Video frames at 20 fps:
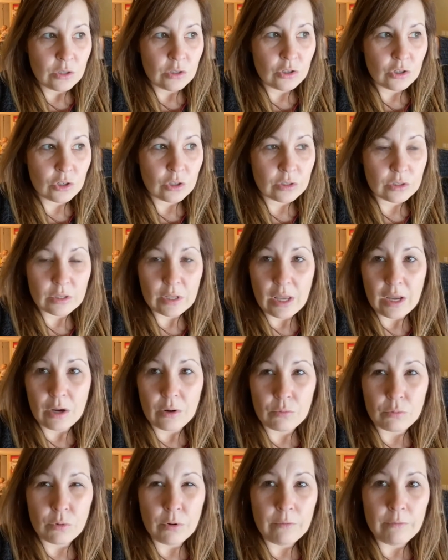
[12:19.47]
just like
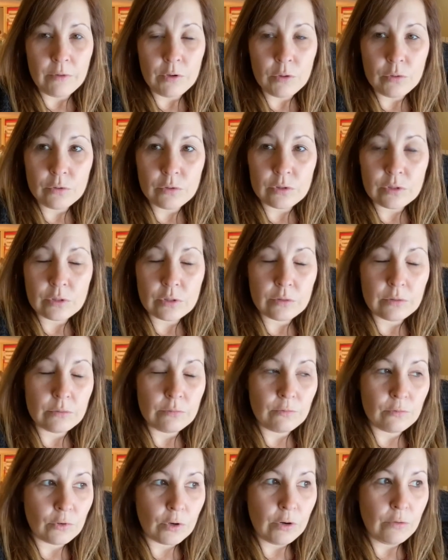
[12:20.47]
reviews
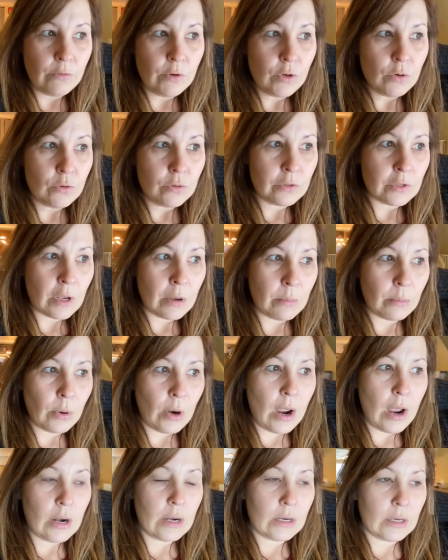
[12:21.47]
reviews on
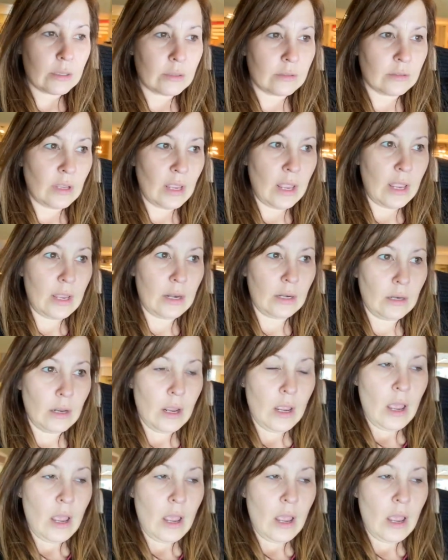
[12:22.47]
products and